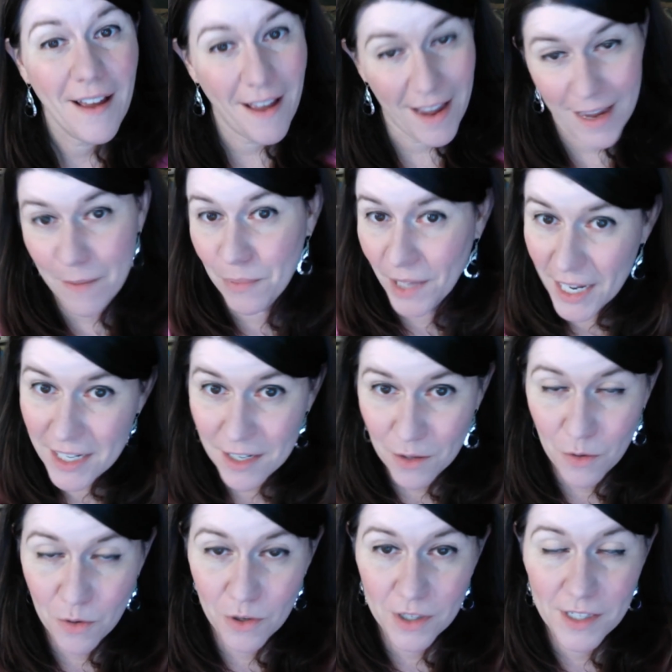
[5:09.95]
a blended
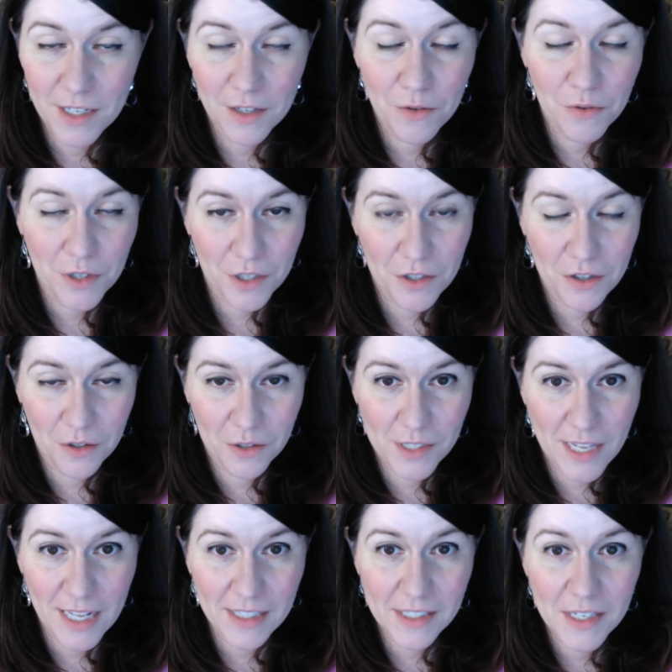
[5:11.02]
course in a traditional
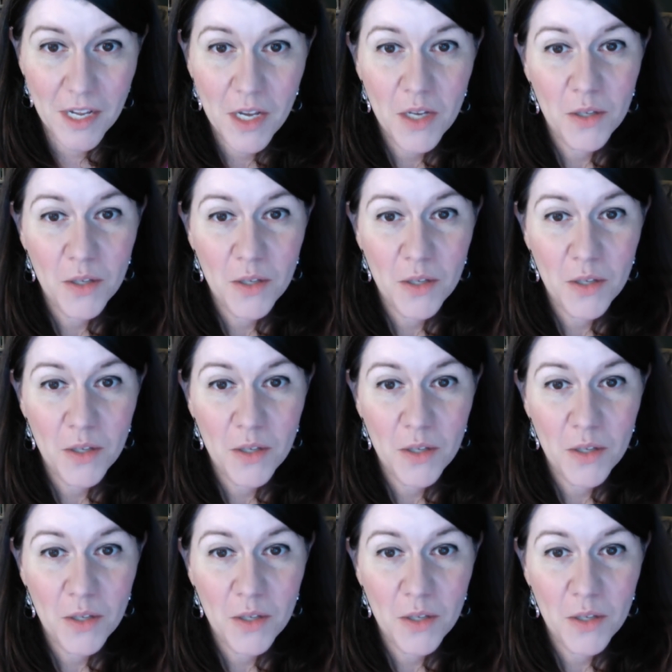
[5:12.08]
sense.